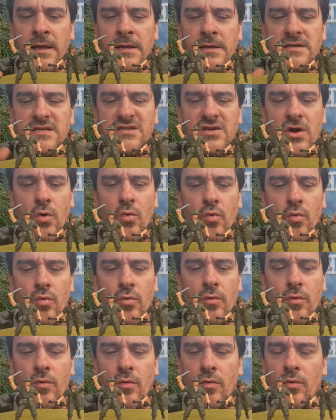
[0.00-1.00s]
So,
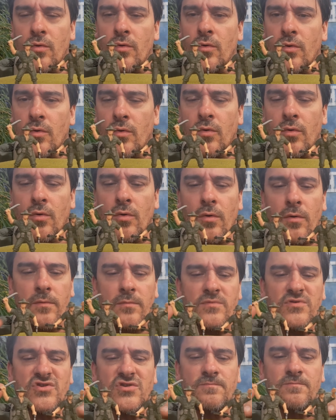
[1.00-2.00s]

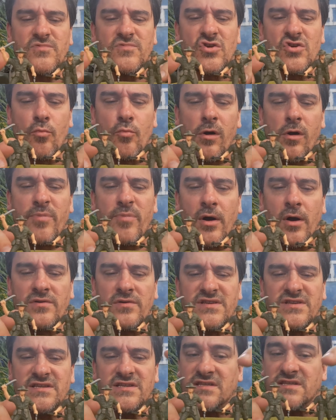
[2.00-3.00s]
2 more
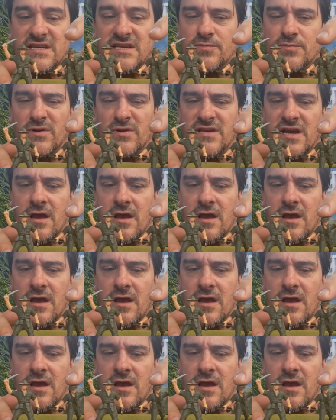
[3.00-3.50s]
poses. This one's a